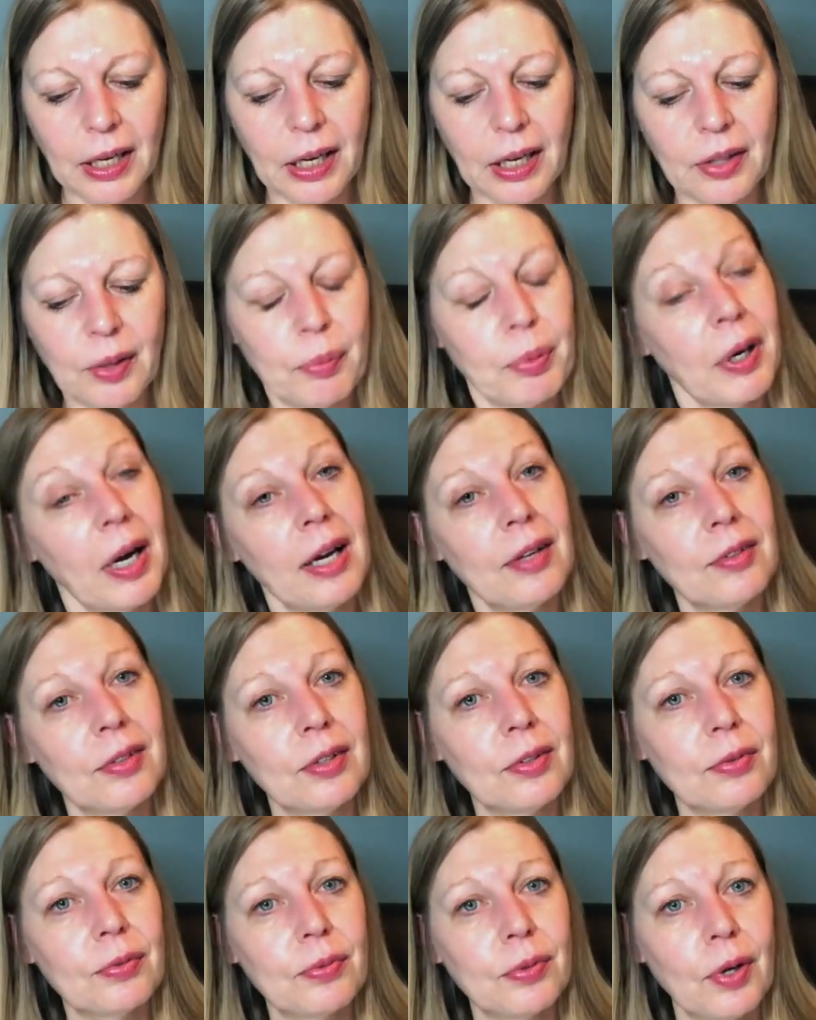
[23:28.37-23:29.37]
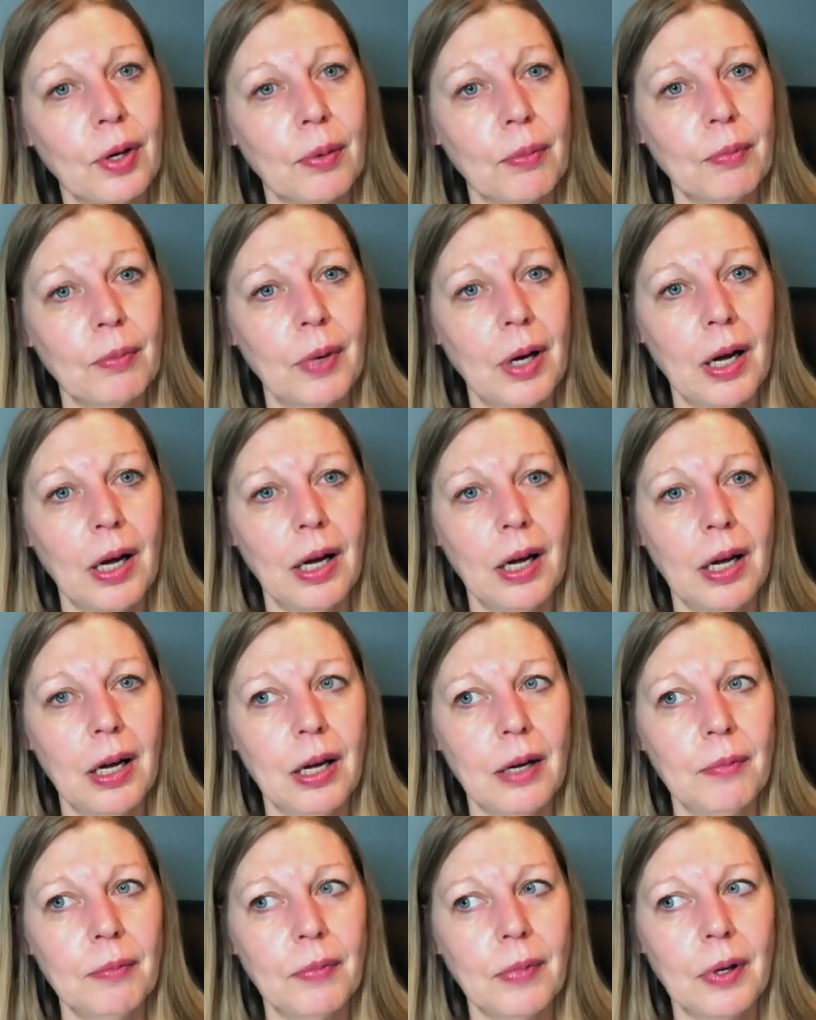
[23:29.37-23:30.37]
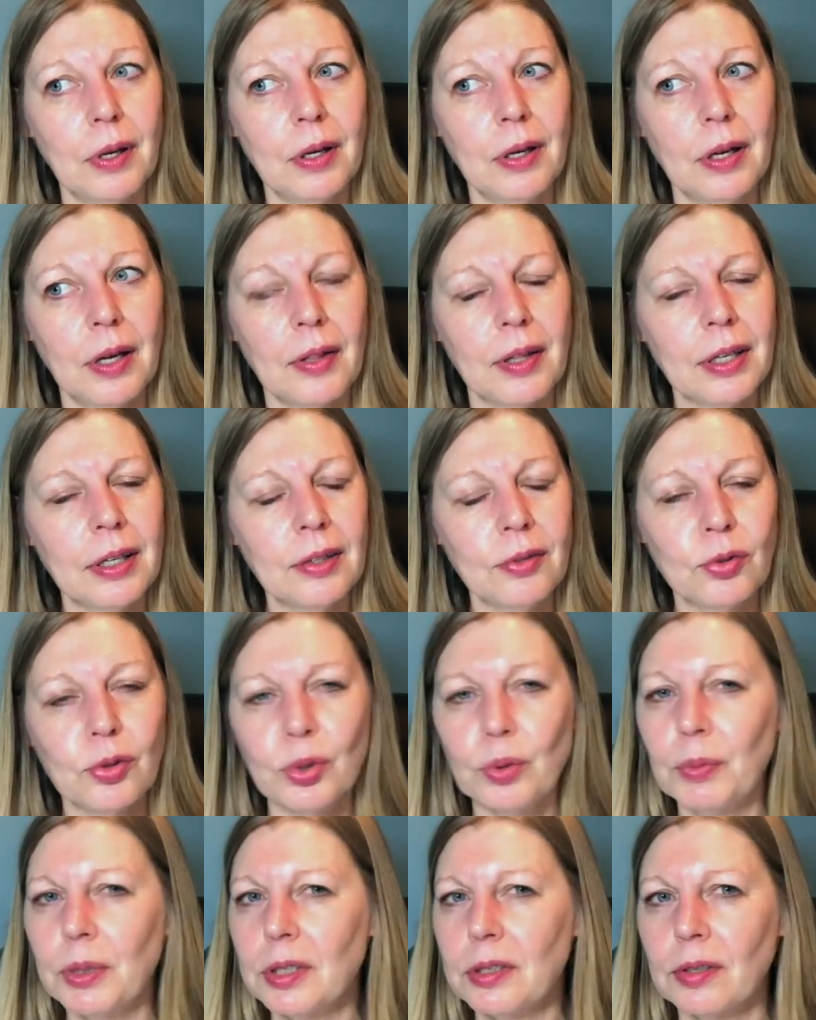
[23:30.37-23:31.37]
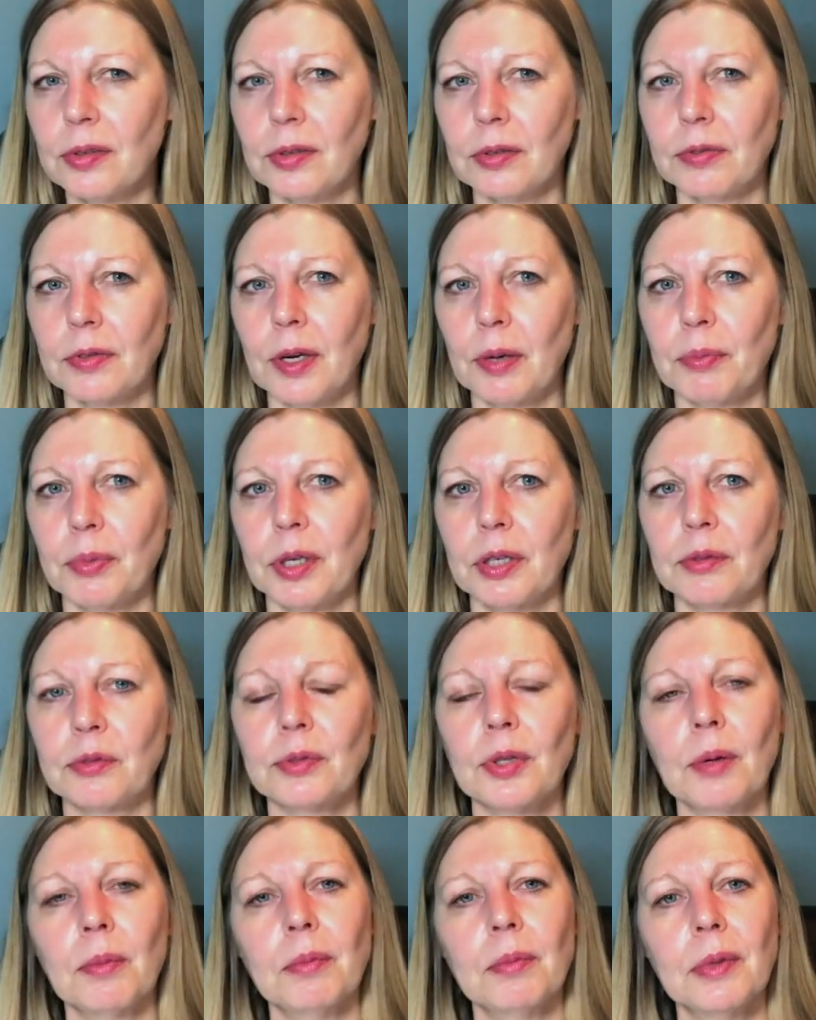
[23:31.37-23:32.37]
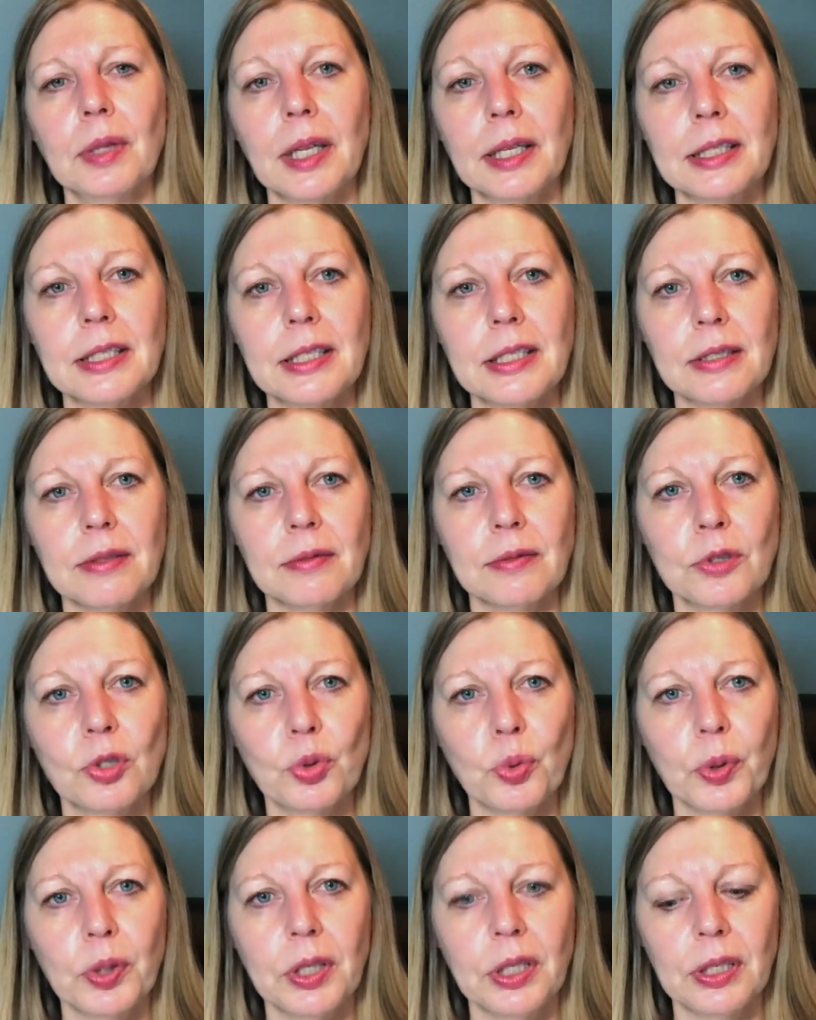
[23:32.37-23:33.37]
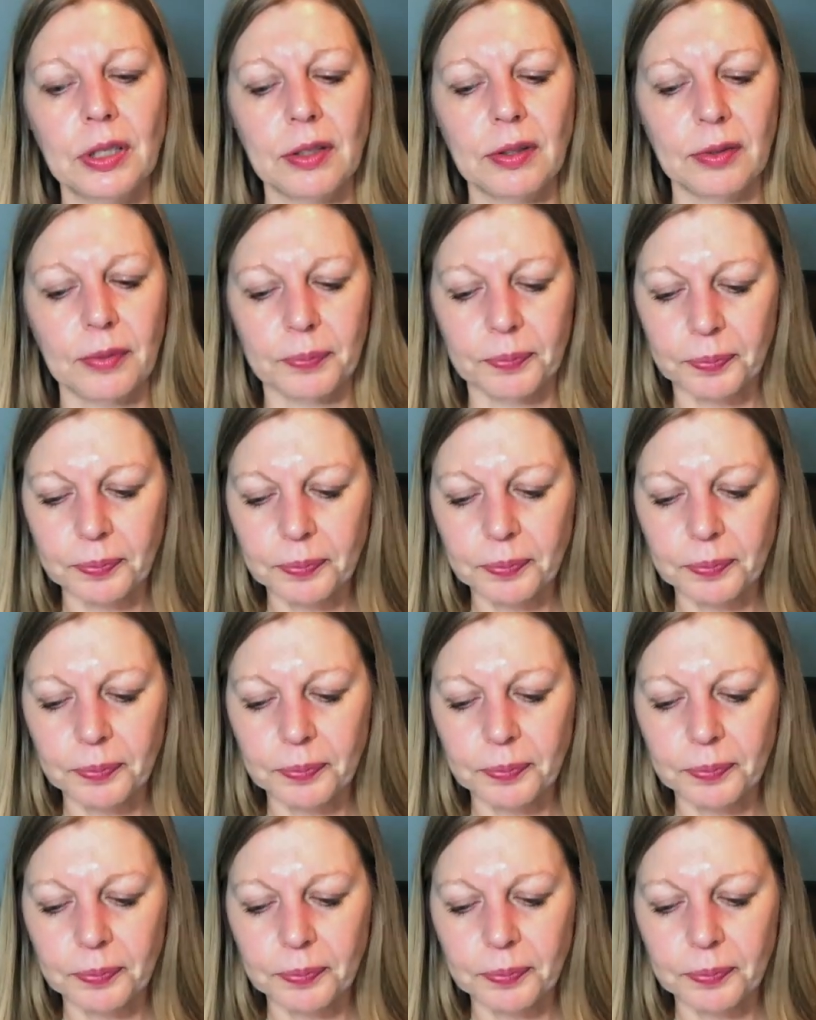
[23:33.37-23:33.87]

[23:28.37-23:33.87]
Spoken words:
And the prize is from, I think it's 2 metres of fabric, from Linton Tweeds.